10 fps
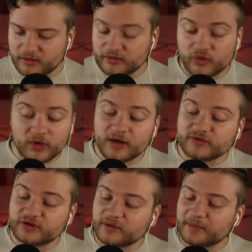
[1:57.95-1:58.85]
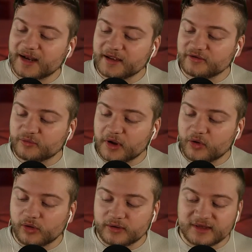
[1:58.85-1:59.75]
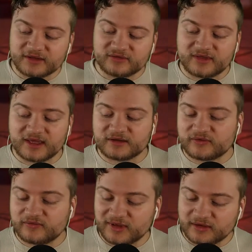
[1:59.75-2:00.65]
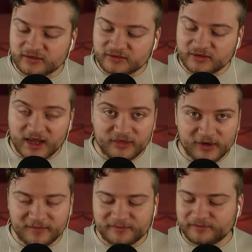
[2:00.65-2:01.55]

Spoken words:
The craft is a place where all of these things fit together.